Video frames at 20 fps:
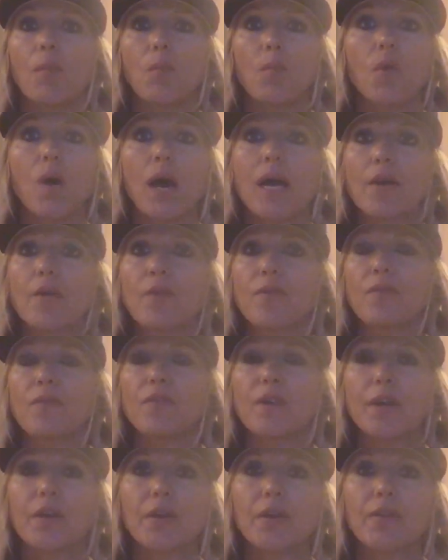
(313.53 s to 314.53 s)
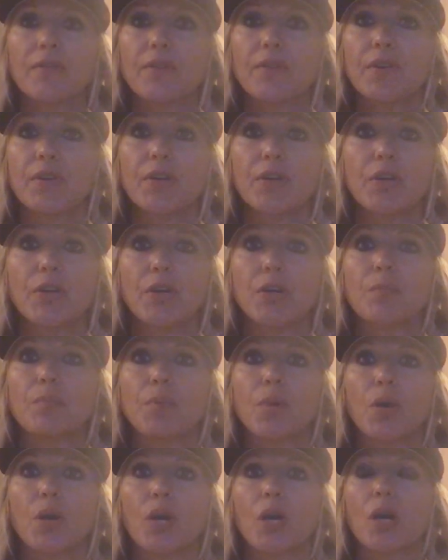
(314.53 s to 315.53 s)
One very, very good
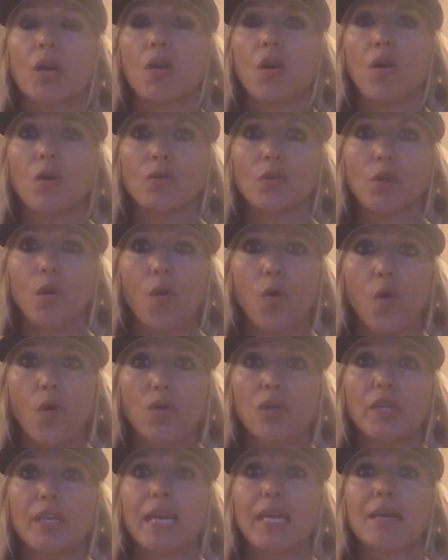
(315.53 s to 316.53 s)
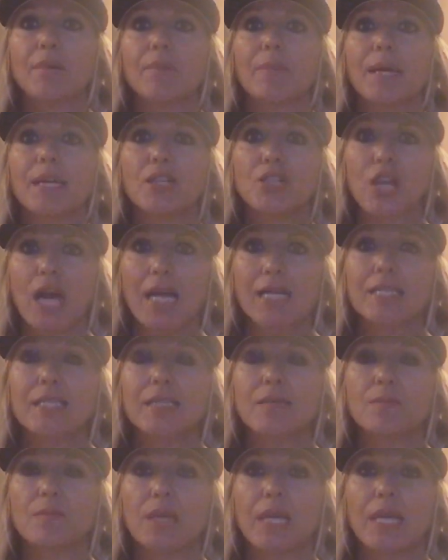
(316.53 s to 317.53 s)
book called Whole Again by
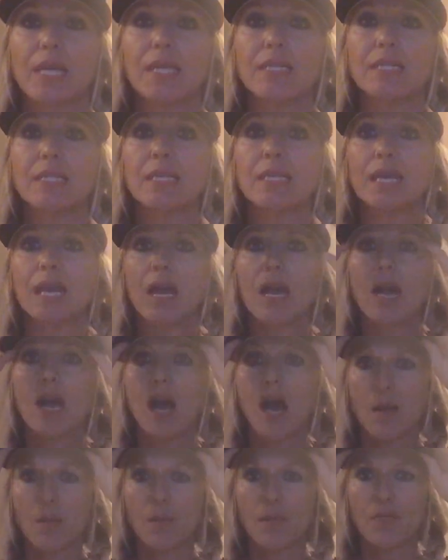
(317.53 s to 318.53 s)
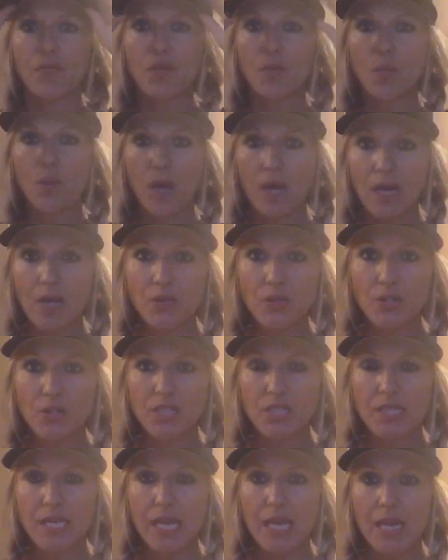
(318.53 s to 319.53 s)
Jackson McKenzie. If you want to
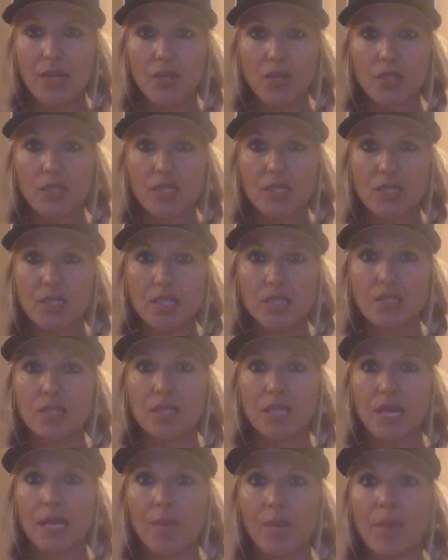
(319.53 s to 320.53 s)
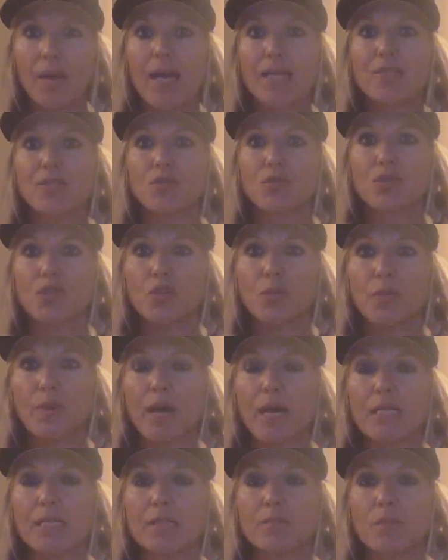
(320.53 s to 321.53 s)
understand narcissists, psychopaths,
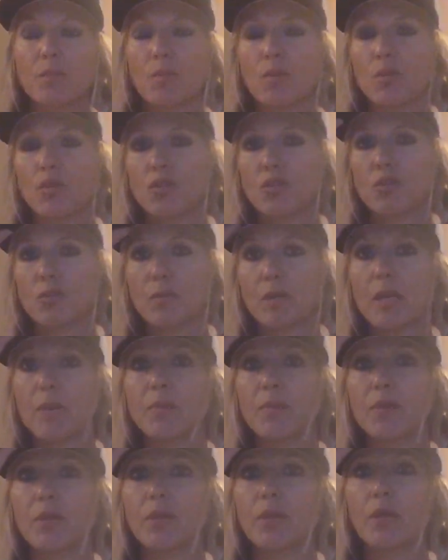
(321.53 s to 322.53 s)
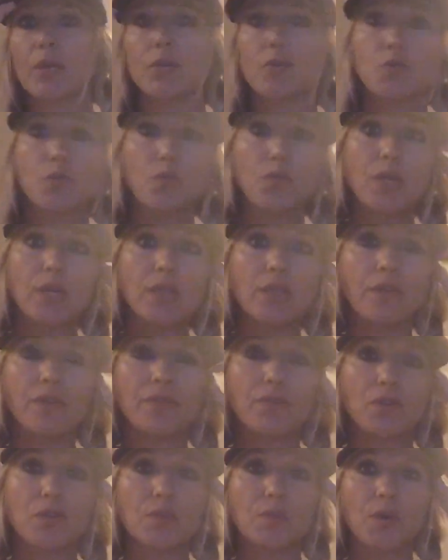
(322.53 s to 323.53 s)
sociopaths, emotional manipulators, read the
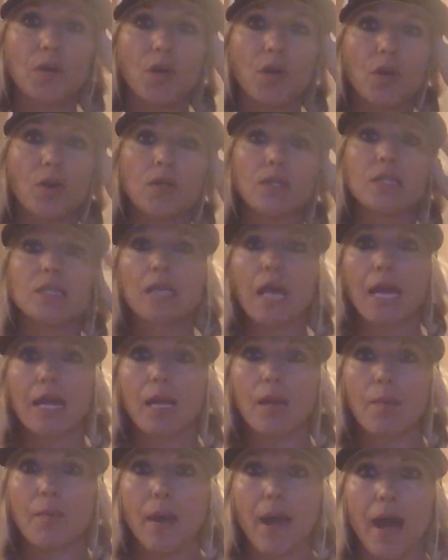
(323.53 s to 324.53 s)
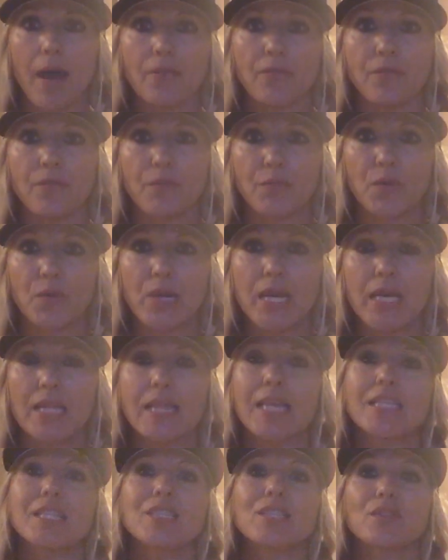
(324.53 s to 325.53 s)
first book called Psychopath Free.
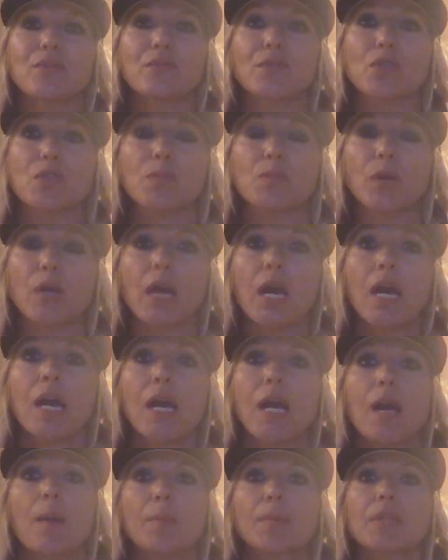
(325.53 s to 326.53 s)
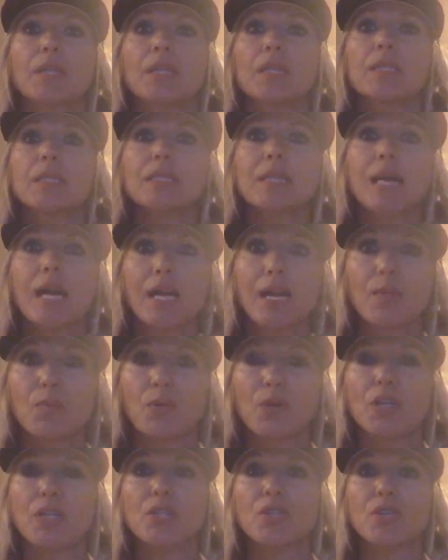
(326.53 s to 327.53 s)
That's his first book. But then the second
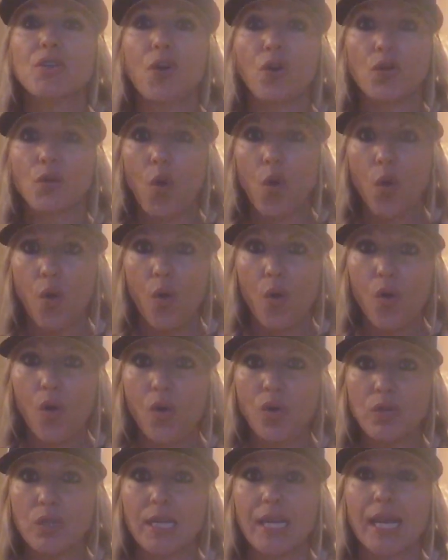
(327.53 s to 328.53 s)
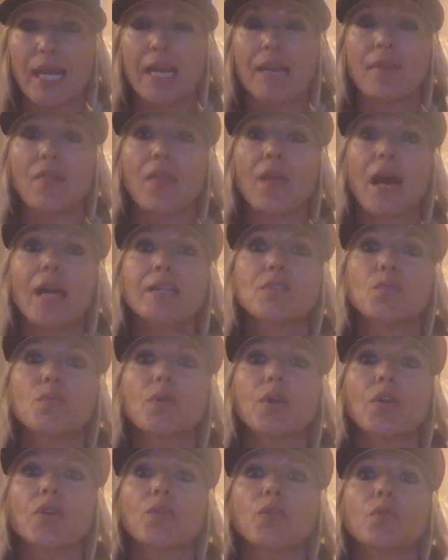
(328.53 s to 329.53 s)
book is called Whole Again, and that is
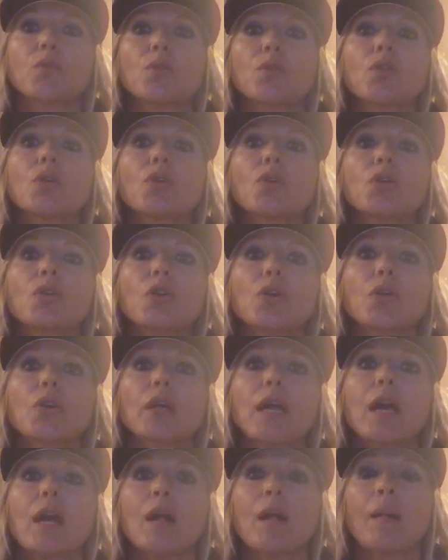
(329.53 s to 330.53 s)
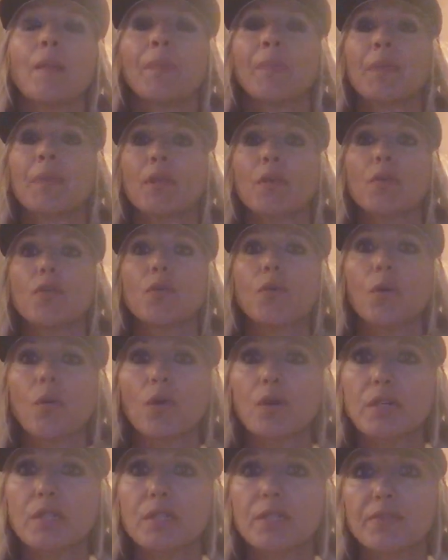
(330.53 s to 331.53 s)
where you learn
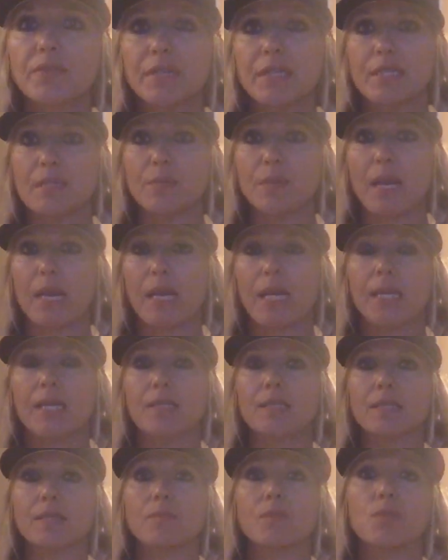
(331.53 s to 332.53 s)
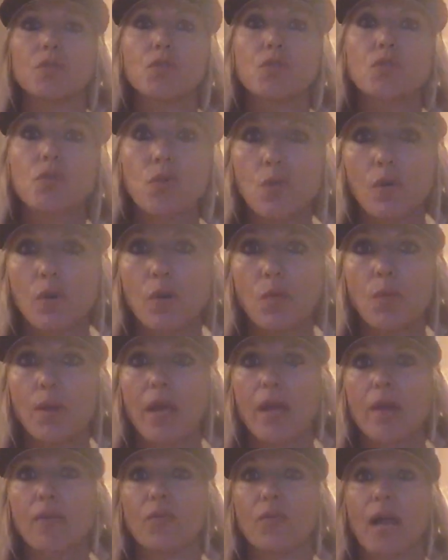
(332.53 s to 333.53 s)
your defense mechanisms, your
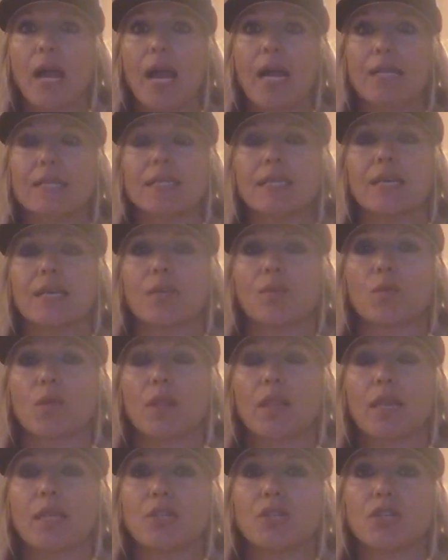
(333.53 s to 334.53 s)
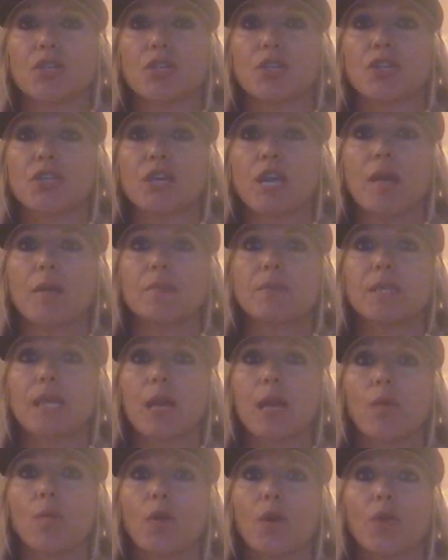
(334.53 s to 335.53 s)
way of reacting in relationships,
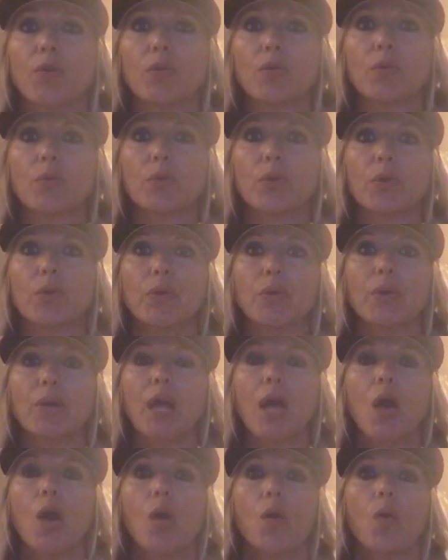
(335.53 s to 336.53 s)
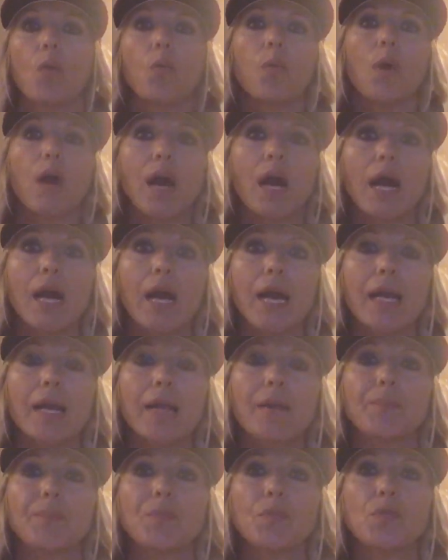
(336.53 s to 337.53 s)
and where you learn
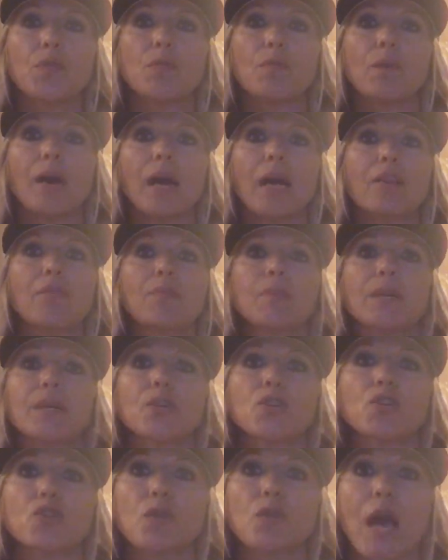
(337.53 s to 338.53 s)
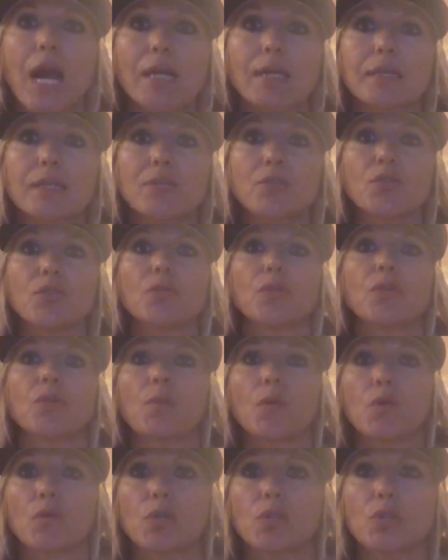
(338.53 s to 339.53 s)
why you might have been attracted to an
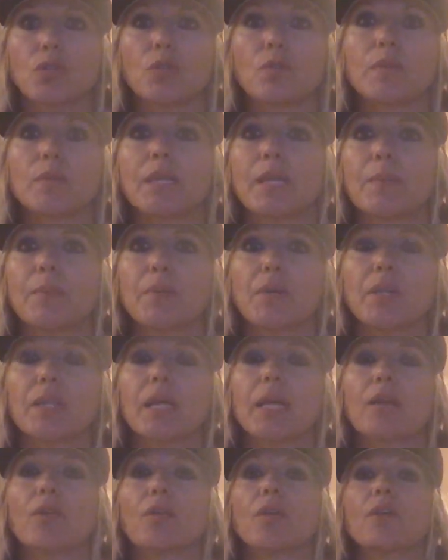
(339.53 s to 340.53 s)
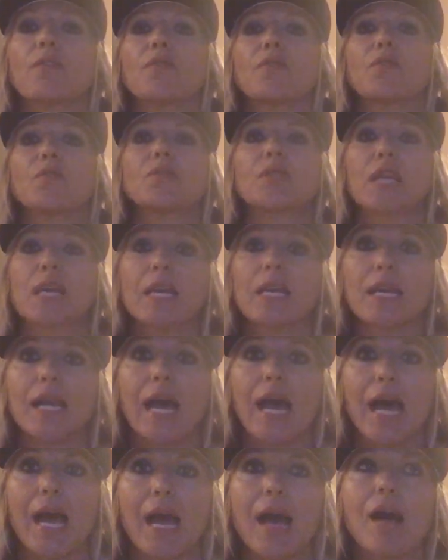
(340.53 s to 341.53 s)
emotional manipulator if you tend to
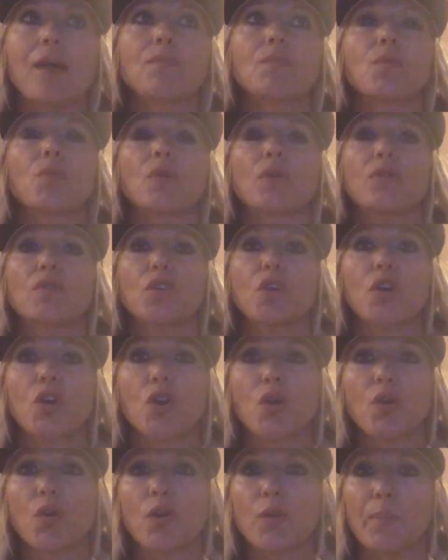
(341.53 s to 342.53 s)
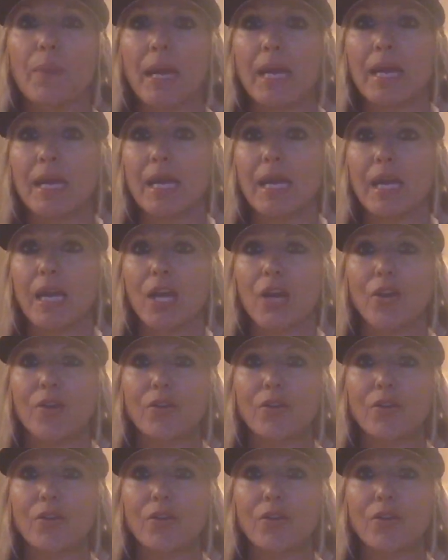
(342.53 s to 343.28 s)
have more of the codependent